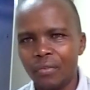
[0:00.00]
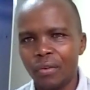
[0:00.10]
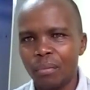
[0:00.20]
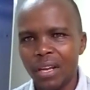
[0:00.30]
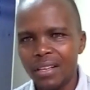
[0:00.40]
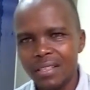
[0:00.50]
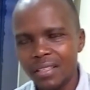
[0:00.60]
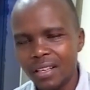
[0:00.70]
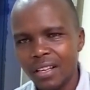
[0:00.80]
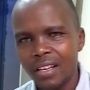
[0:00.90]
there are
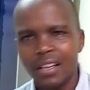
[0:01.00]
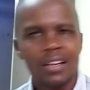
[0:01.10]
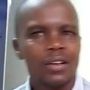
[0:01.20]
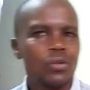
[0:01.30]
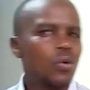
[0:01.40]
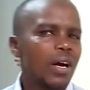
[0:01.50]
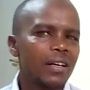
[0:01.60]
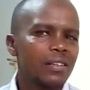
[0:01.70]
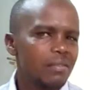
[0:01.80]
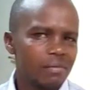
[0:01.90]
some ways in which
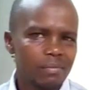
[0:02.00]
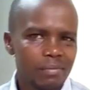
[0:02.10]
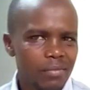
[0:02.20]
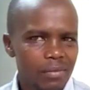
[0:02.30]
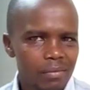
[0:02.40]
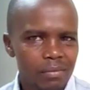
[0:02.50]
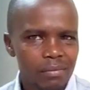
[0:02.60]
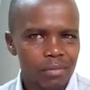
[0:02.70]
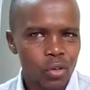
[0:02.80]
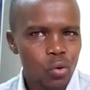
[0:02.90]
you can
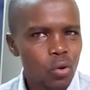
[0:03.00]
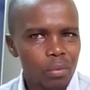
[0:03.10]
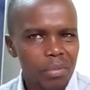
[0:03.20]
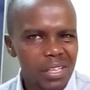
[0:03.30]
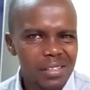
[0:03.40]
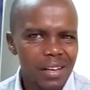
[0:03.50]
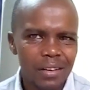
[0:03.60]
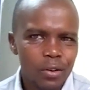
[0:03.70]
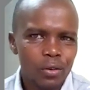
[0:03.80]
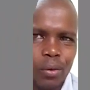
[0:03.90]
bake a cake from
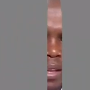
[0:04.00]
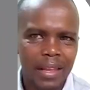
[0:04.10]
it.